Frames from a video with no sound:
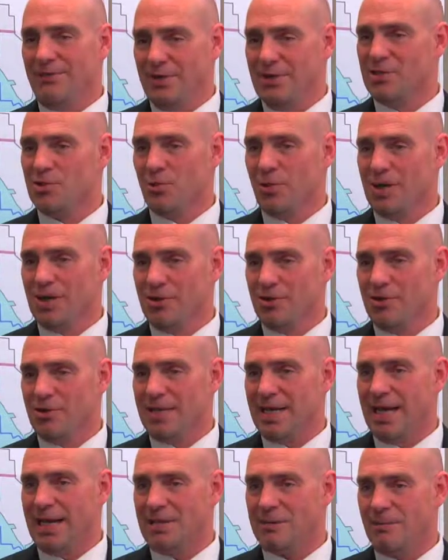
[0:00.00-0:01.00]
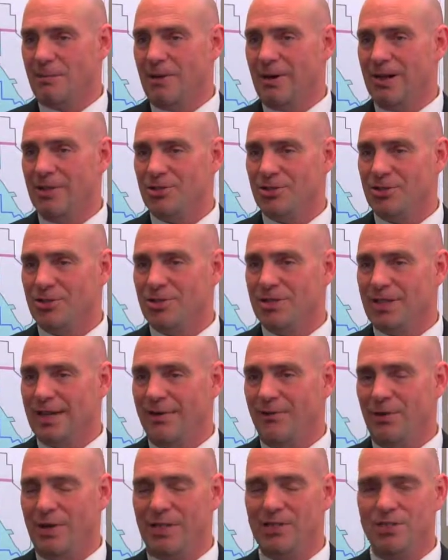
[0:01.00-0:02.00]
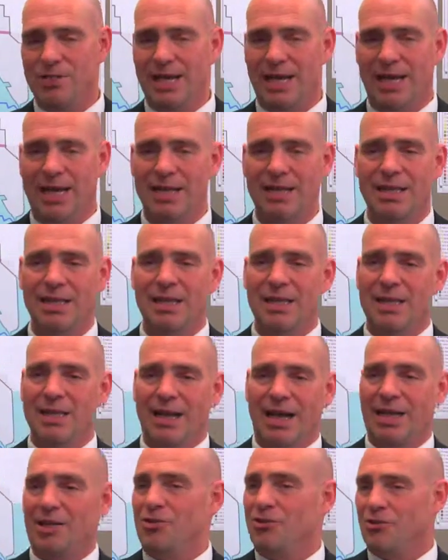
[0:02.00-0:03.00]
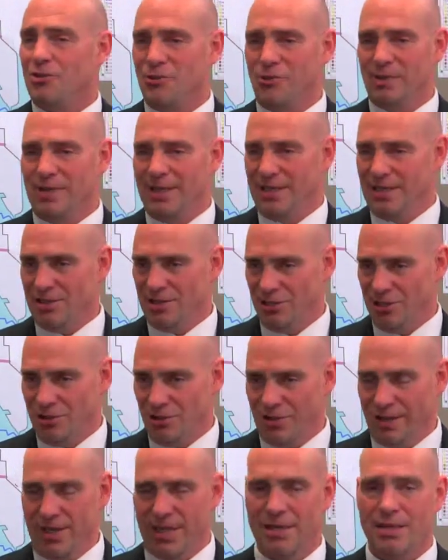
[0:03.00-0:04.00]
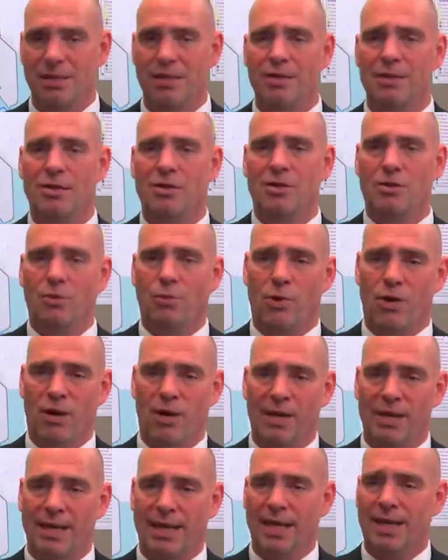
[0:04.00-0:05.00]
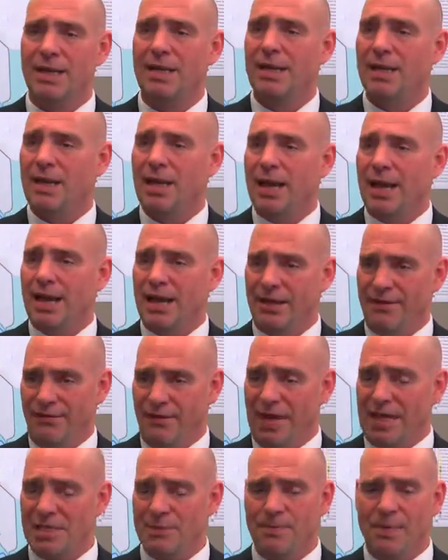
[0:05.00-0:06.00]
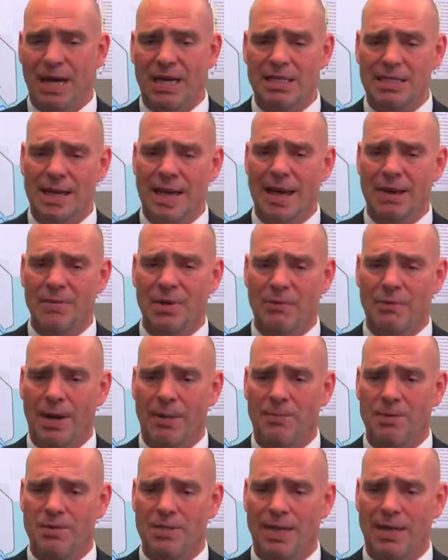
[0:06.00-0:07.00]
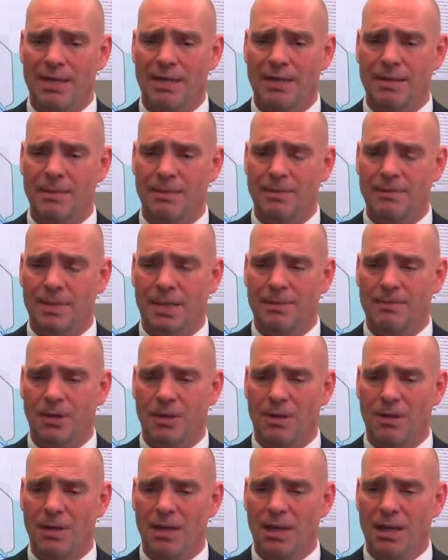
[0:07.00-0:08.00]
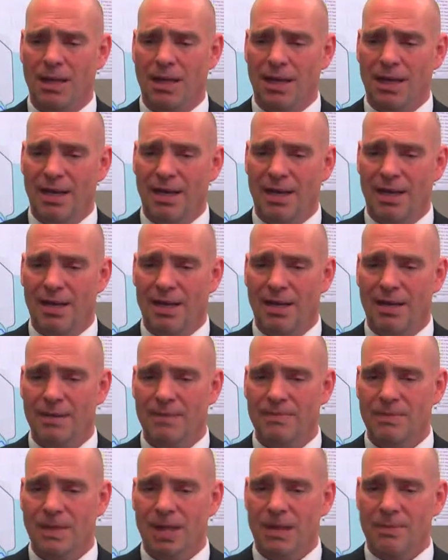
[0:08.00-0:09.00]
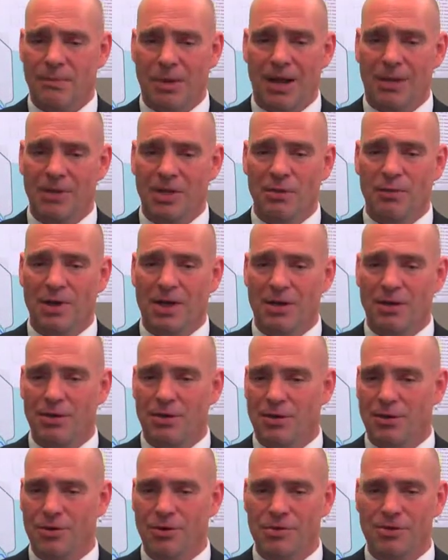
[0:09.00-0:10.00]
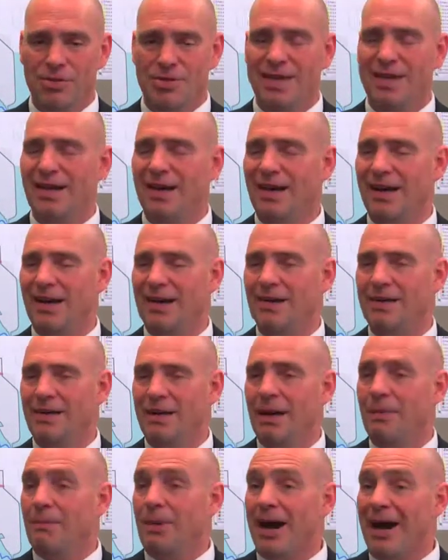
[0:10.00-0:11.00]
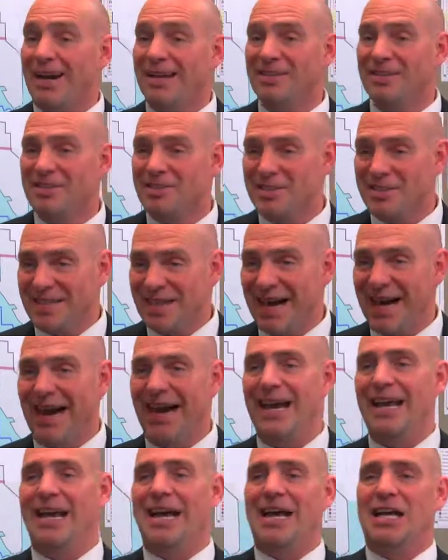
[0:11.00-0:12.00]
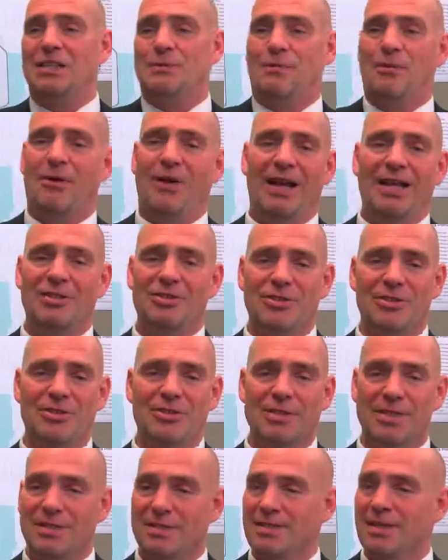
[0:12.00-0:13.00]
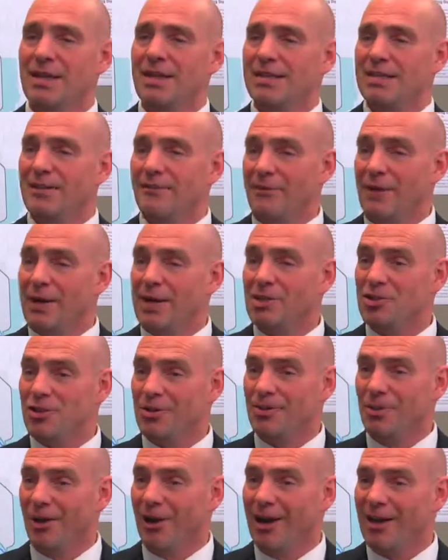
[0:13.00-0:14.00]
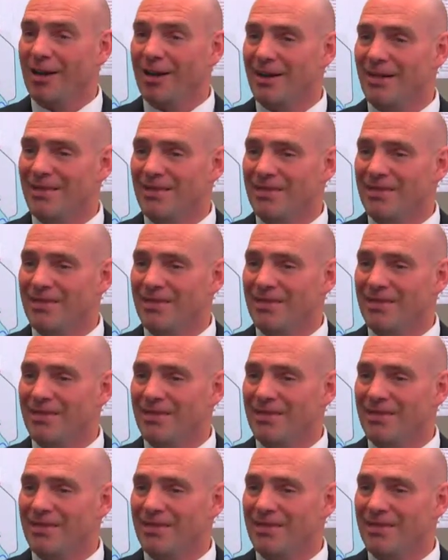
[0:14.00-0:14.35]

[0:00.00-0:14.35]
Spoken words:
is one of those aspirations. I've reached that. I truly enjoy the work and invest my time in representing people. Probably one of those pie in the sky aspirations is to finish a book.